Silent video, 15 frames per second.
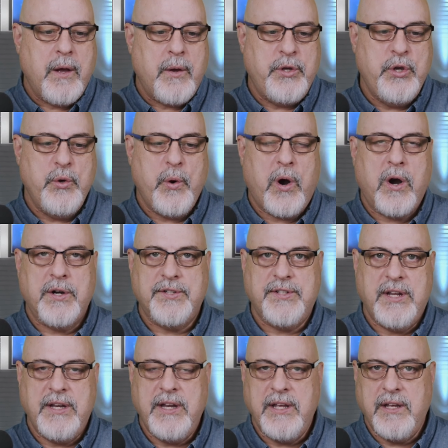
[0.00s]
You are
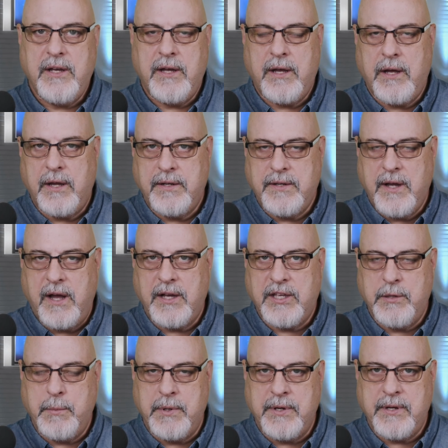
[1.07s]
sending a
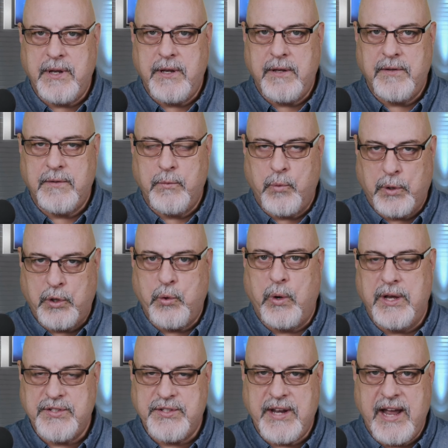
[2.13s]
document
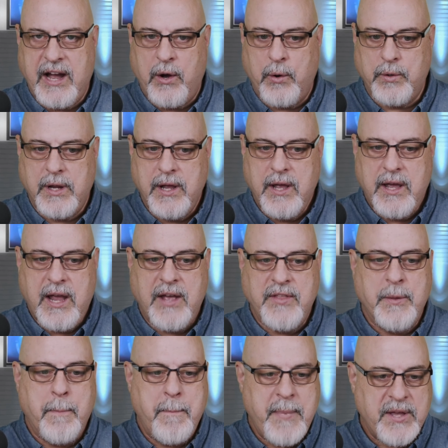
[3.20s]
request out,
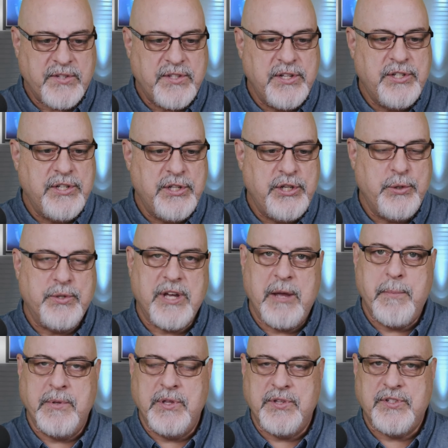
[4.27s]
and the message that you
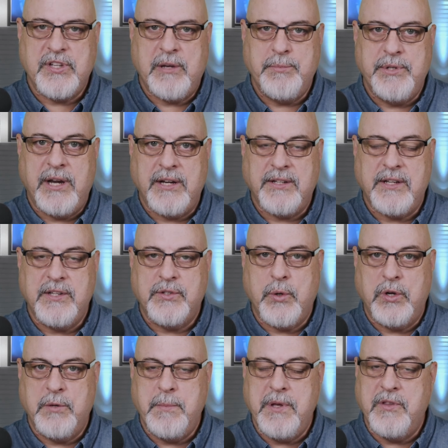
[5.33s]
type in the subject is
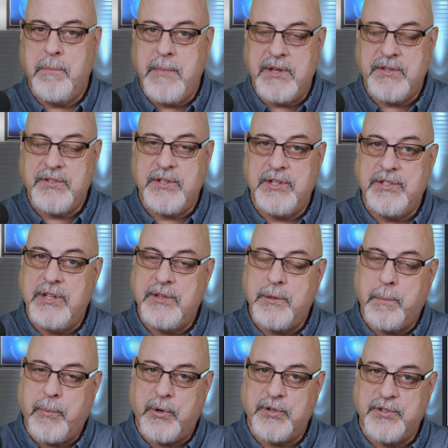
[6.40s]
going to be the message that
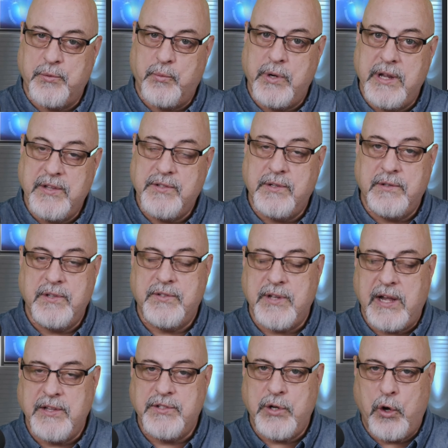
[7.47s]
the person reads and
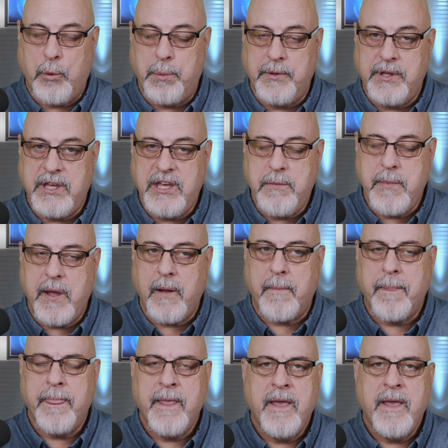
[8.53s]
decides to open the email.